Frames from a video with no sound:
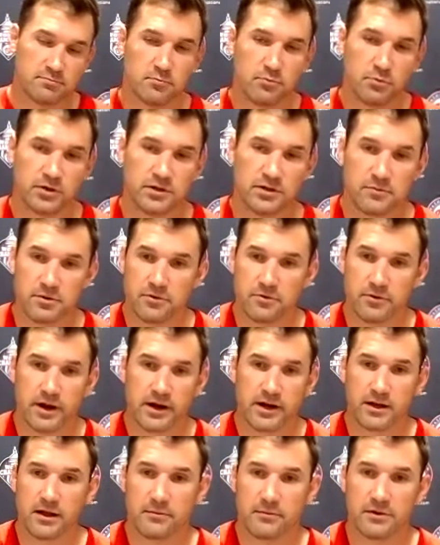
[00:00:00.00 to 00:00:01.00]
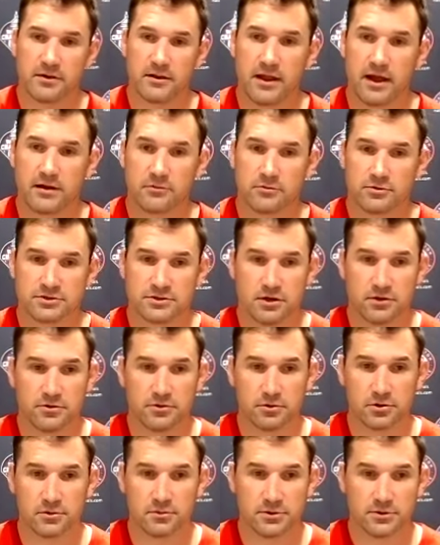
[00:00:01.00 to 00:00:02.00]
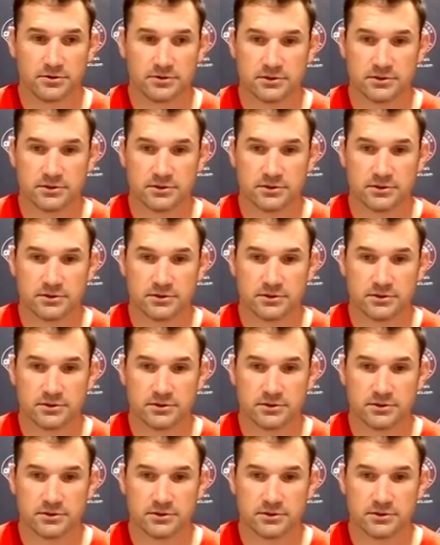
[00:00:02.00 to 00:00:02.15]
when to be ready, I mean, that was all normal.